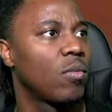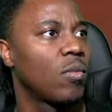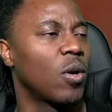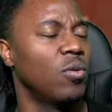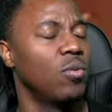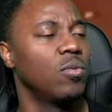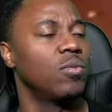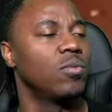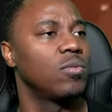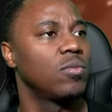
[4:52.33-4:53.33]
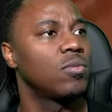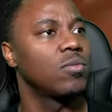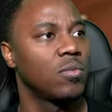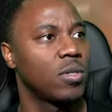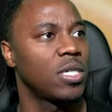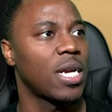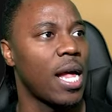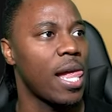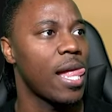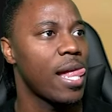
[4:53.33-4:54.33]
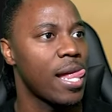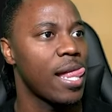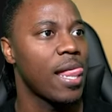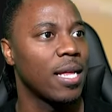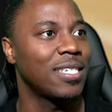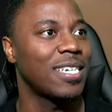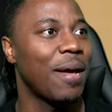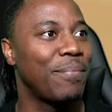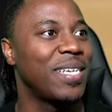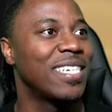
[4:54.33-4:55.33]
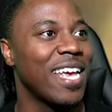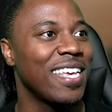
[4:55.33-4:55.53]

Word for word: Ooh. Good shot. Good shot, BJ.